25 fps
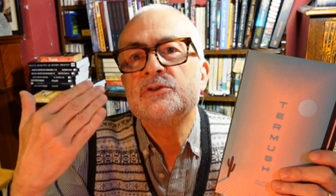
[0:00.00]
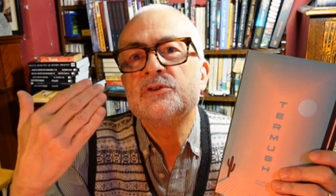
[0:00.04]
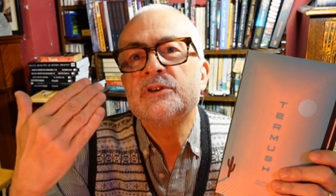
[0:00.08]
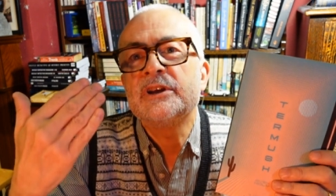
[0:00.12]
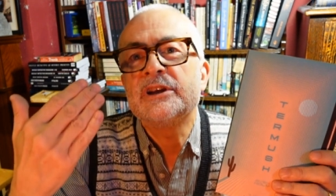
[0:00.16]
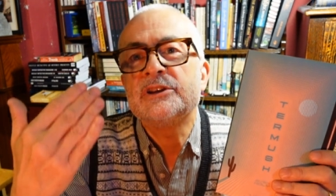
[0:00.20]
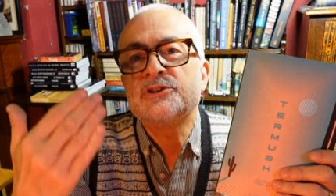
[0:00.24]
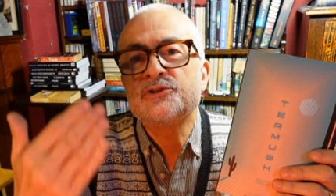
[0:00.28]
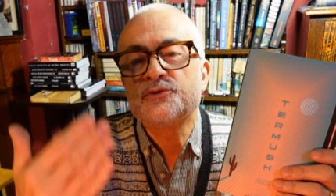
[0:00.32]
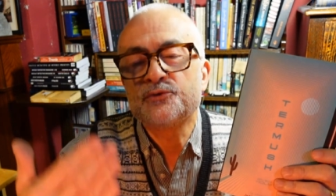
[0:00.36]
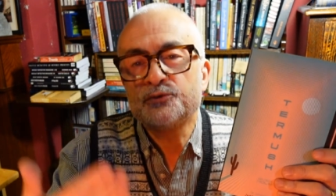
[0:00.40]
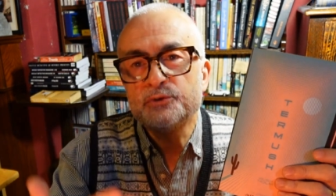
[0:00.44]

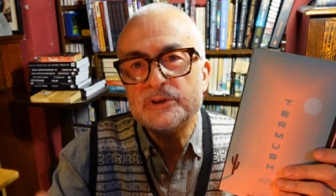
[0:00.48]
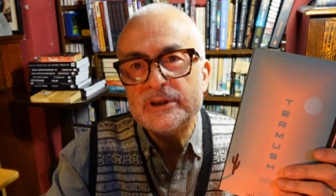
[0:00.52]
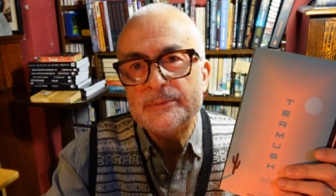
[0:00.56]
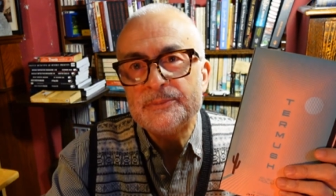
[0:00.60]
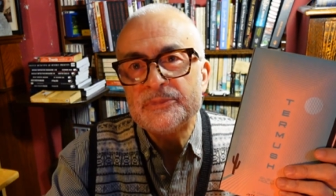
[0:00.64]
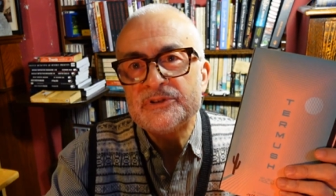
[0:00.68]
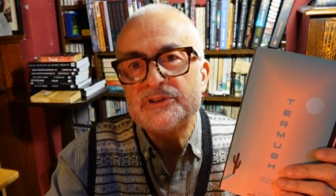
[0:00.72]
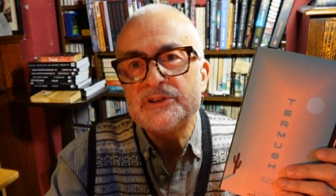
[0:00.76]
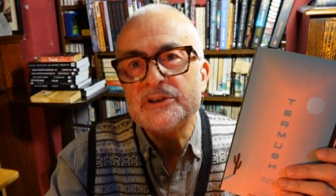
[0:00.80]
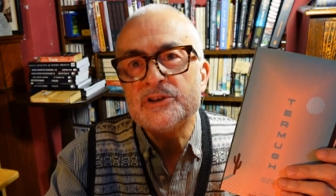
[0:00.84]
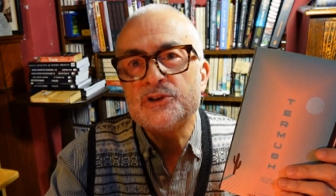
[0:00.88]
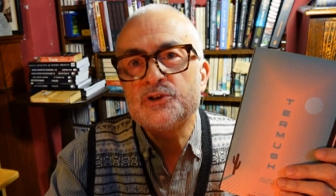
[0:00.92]

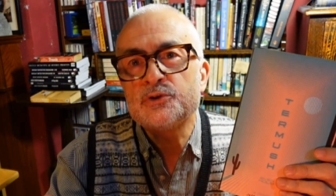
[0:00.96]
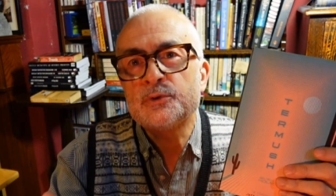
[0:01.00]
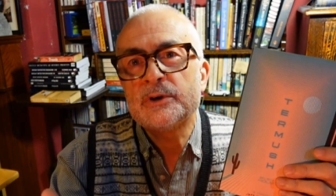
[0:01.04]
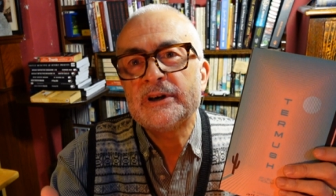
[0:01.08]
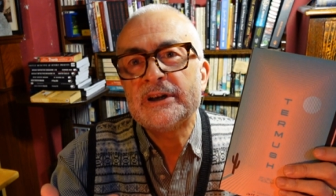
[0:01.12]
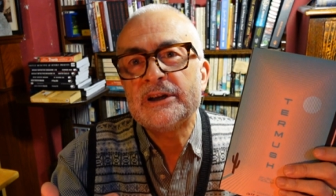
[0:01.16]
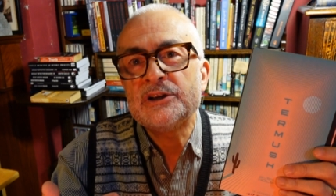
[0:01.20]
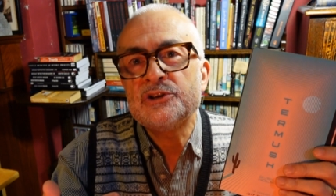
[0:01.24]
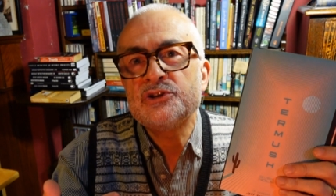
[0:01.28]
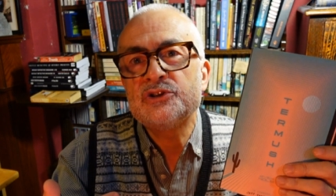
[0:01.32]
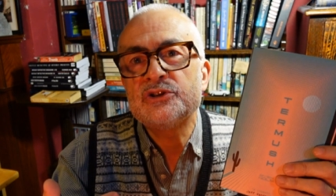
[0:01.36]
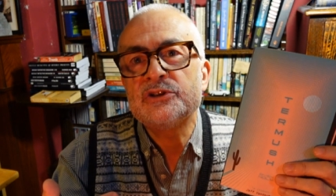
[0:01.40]
extreme
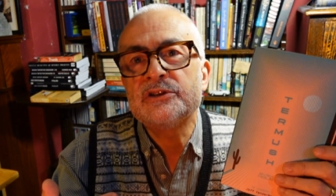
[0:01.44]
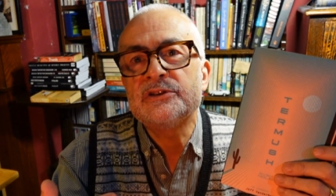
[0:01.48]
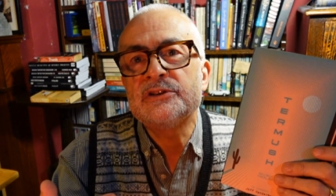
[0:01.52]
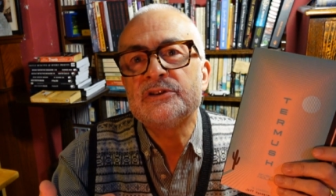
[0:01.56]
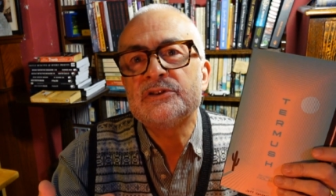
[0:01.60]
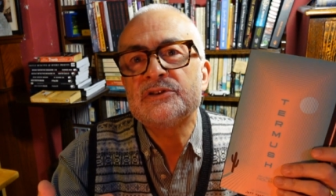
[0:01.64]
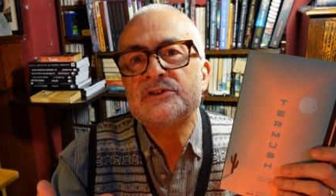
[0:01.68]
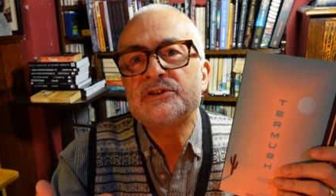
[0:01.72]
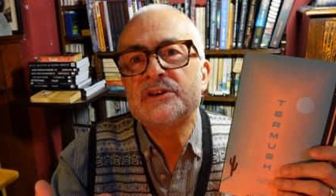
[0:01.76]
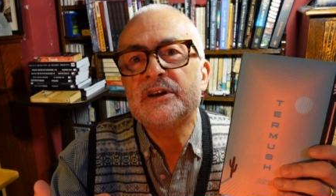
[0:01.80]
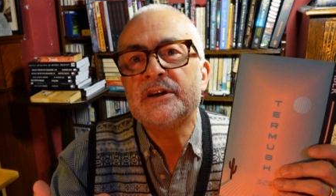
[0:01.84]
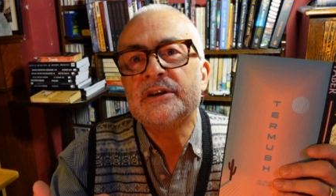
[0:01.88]

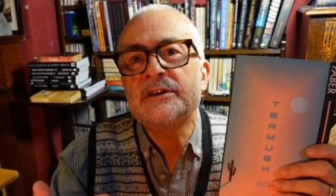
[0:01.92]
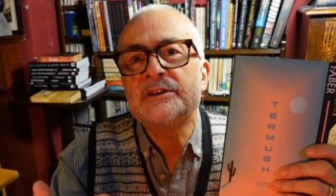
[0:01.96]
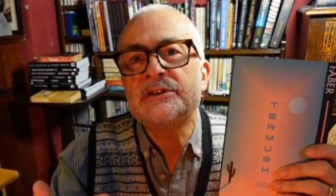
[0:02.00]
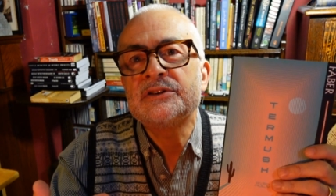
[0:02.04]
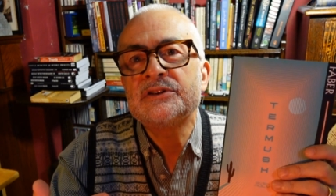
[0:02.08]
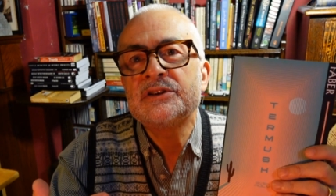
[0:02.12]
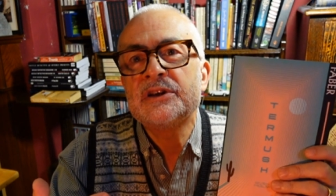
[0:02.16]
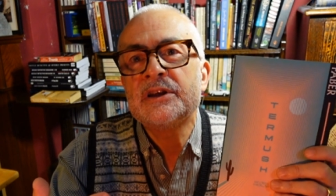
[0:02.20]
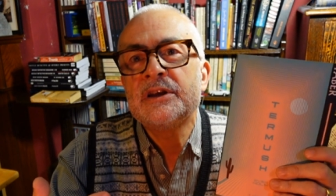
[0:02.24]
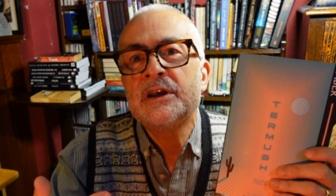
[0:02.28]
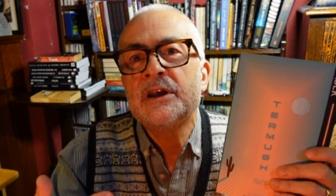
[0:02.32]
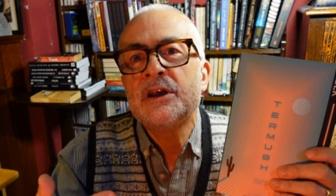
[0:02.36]
situations,
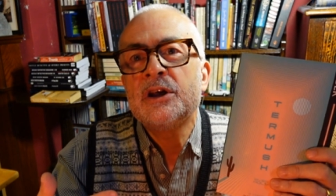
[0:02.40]
and